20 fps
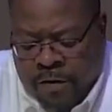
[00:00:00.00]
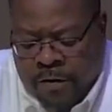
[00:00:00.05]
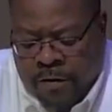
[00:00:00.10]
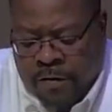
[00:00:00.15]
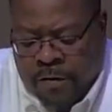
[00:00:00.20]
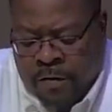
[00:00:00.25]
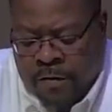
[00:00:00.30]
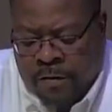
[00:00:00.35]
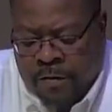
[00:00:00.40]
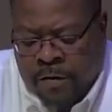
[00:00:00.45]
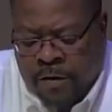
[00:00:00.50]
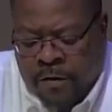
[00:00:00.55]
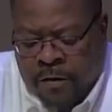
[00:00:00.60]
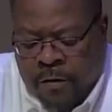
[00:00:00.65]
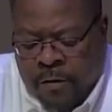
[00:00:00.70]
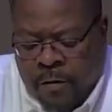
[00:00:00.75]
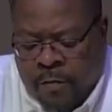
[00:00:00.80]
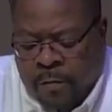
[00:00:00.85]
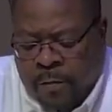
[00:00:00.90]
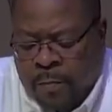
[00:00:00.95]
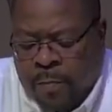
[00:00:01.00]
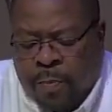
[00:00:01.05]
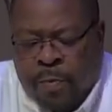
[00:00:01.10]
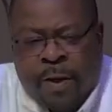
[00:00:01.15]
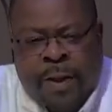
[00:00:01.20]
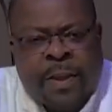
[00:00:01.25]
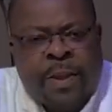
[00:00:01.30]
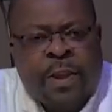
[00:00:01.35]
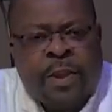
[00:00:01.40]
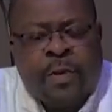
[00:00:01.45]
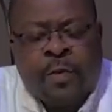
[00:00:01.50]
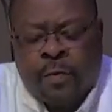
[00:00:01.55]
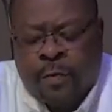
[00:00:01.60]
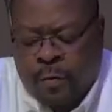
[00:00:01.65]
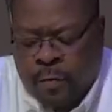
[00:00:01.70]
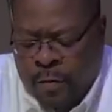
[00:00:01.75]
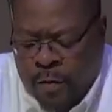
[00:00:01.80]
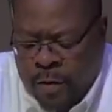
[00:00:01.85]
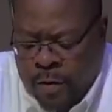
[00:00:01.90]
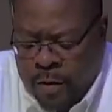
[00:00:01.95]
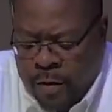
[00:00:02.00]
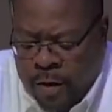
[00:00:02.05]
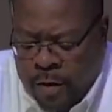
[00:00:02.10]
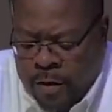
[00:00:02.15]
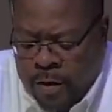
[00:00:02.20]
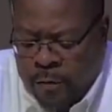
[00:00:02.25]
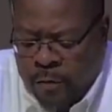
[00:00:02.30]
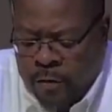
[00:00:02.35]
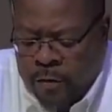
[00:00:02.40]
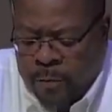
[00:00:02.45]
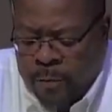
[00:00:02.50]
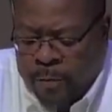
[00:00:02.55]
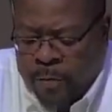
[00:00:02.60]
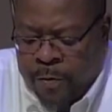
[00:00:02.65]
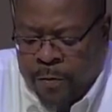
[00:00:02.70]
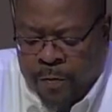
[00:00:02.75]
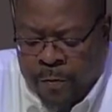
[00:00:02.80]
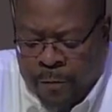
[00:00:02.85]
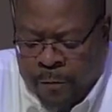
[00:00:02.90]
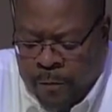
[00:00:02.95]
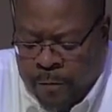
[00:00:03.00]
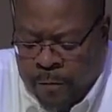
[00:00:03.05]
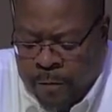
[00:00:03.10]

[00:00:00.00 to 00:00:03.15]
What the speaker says: The church looked brand new, and it was beautiful.